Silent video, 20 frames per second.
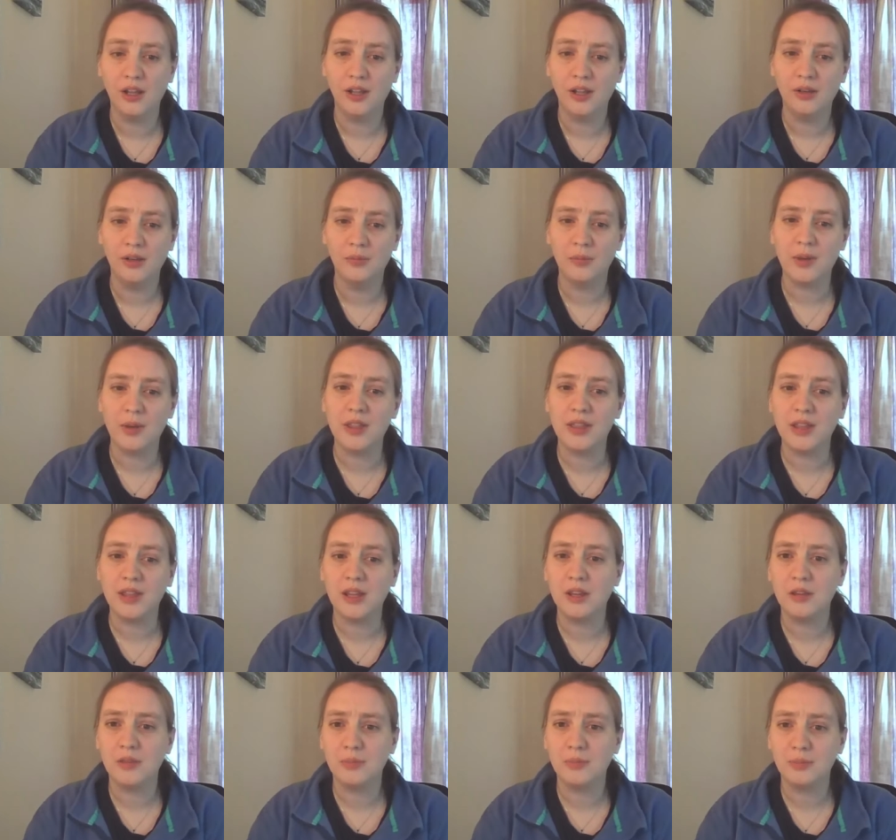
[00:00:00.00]
We
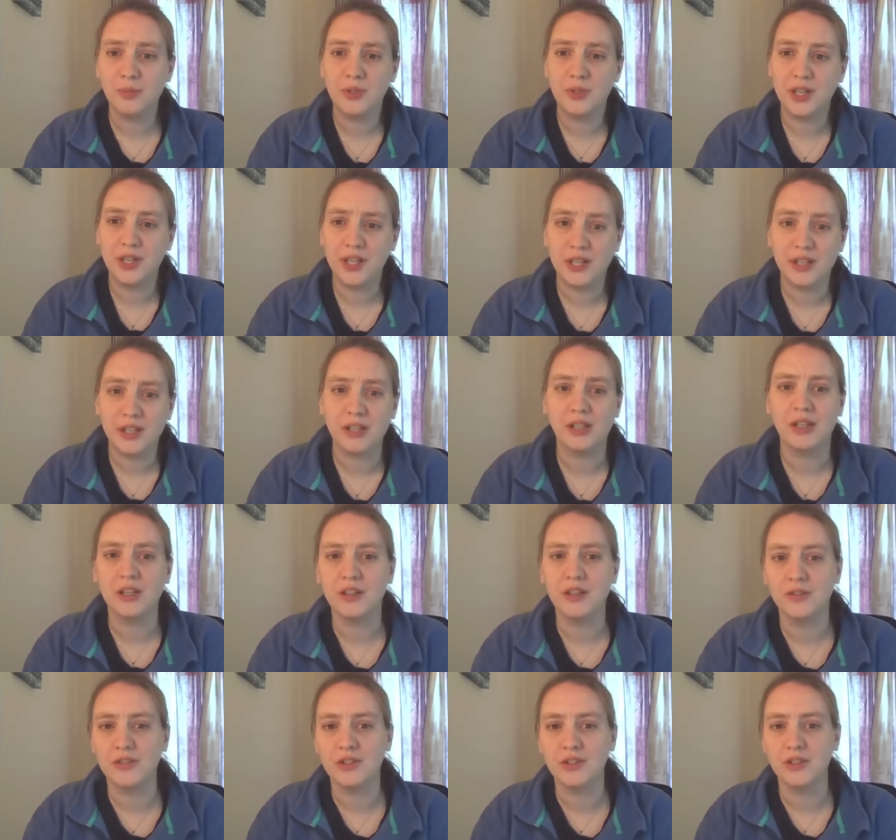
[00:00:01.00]
think
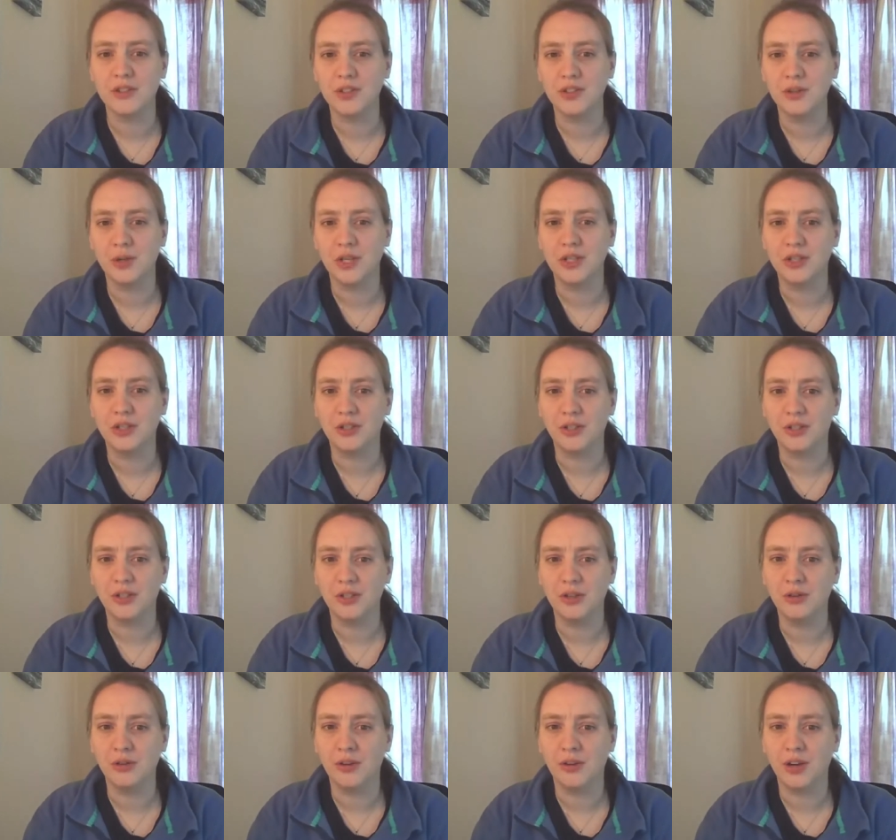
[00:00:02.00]
particularly of the situation in
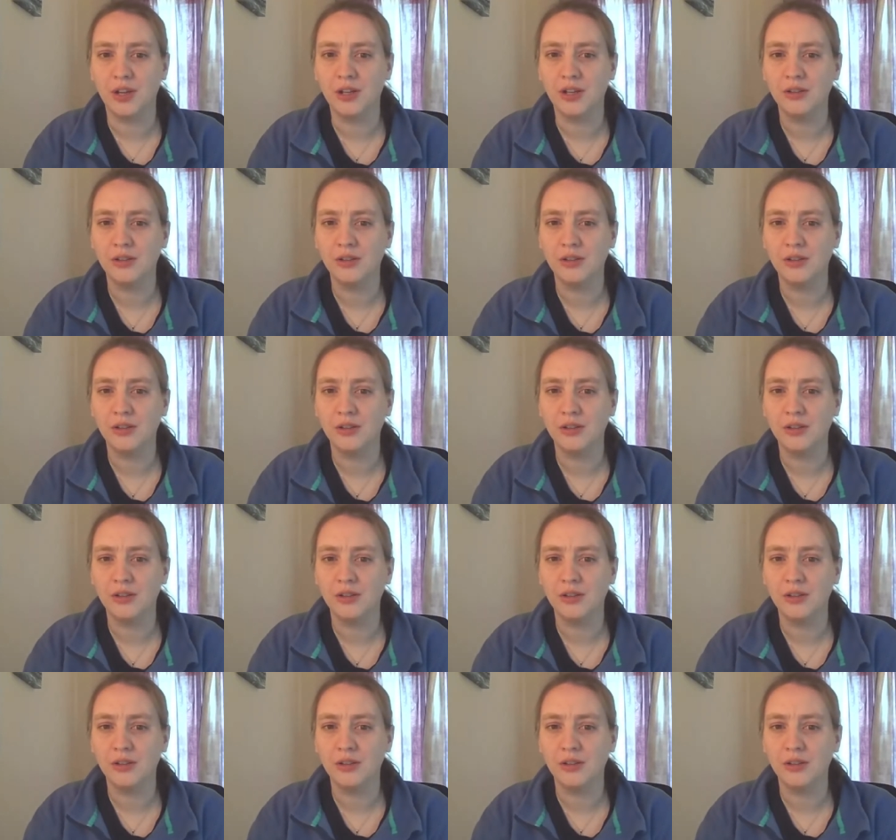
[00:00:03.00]
Ukraine.